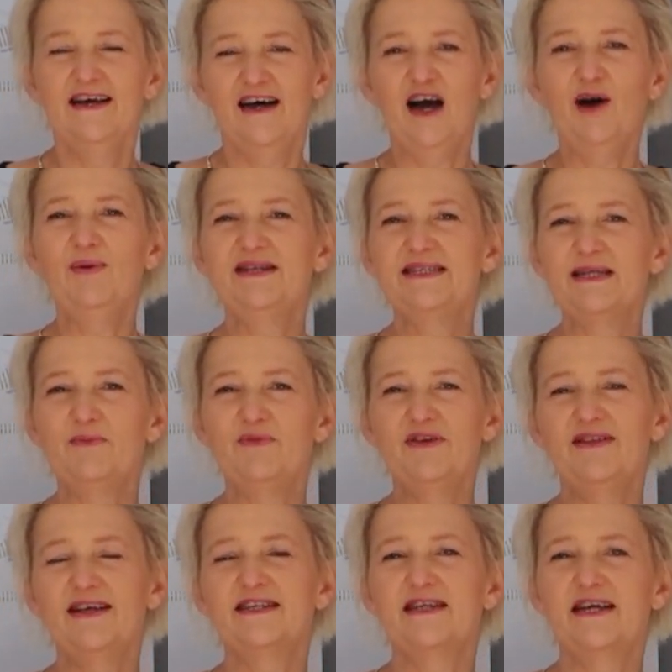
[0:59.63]
I want
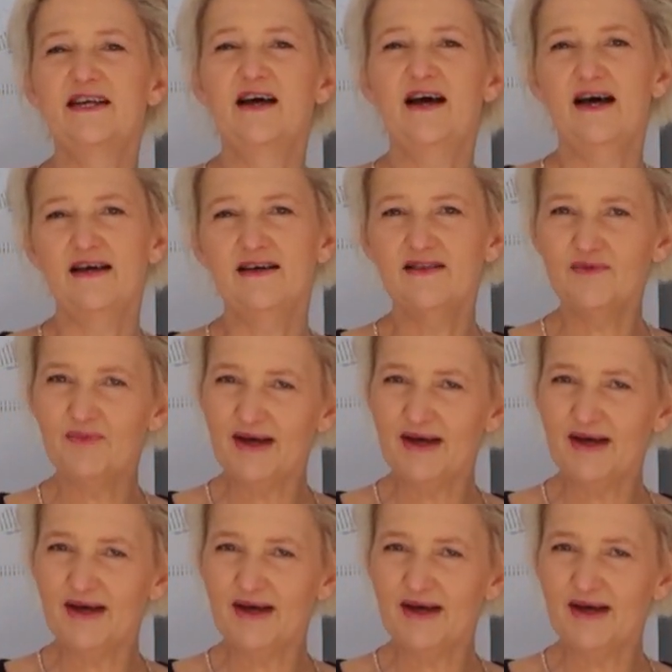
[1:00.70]
something that's going to hug the